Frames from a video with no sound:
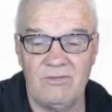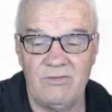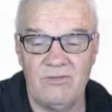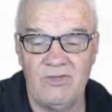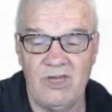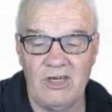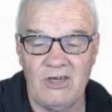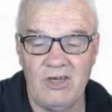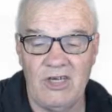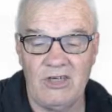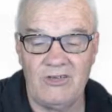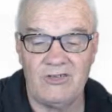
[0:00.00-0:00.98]

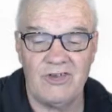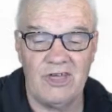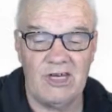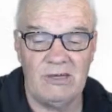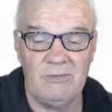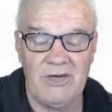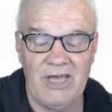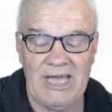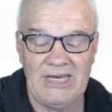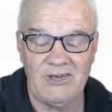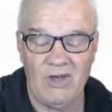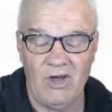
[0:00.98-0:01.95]
techniques:
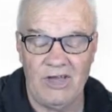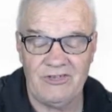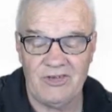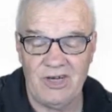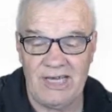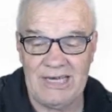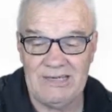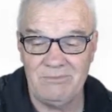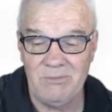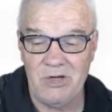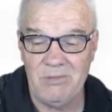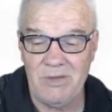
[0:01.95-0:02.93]
eliminate, isolate
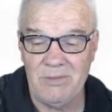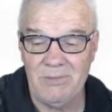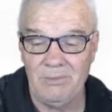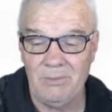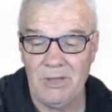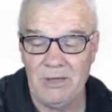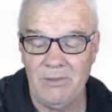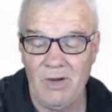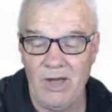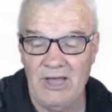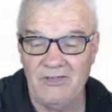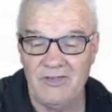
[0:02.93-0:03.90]
and
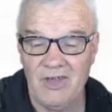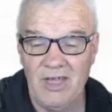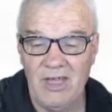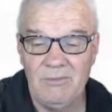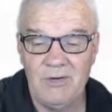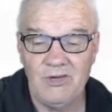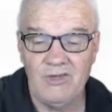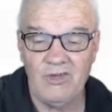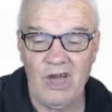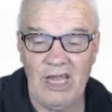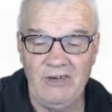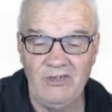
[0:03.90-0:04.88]
minimise, but a
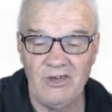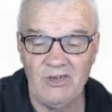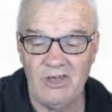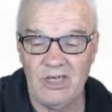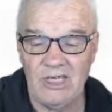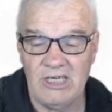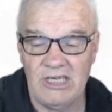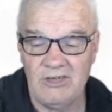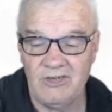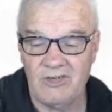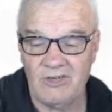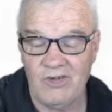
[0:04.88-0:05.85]
change in the
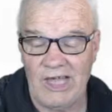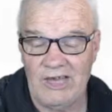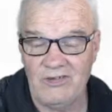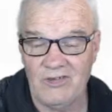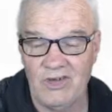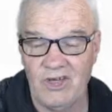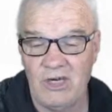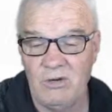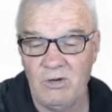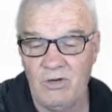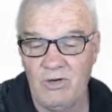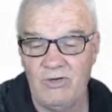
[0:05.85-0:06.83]
legislation
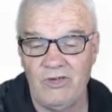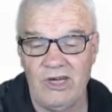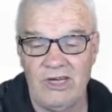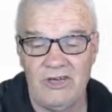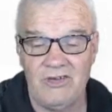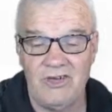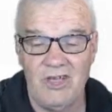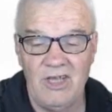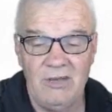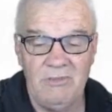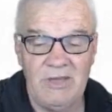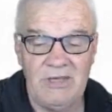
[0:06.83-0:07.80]
here in New Zealand
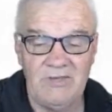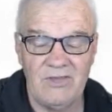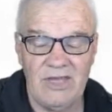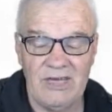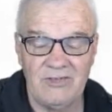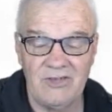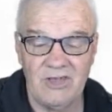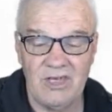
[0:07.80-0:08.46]
meant that